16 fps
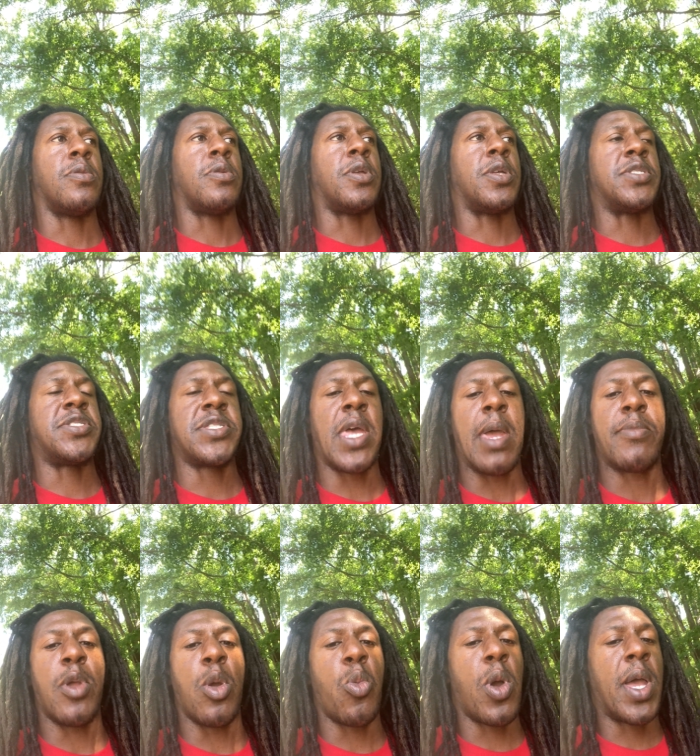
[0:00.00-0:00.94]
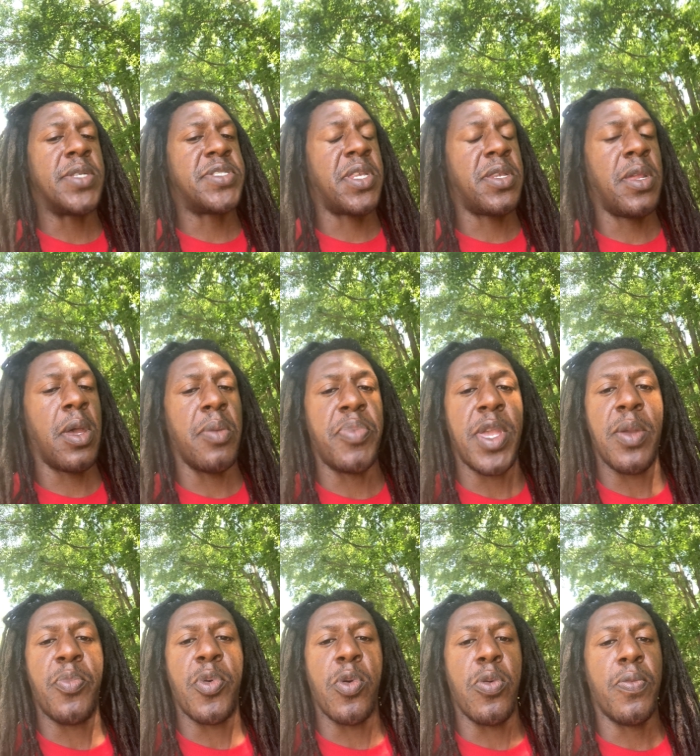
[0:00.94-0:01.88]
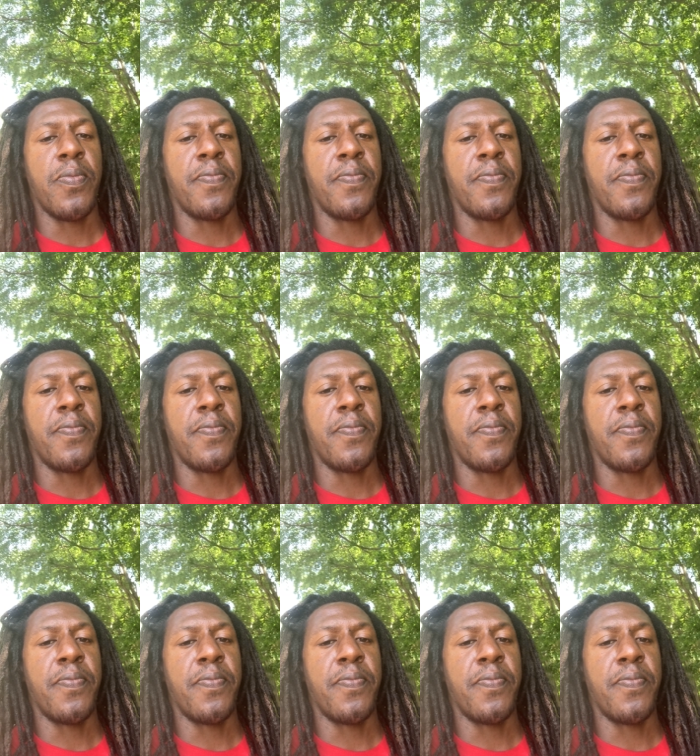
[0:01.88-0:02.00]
It's time to wisen up, people.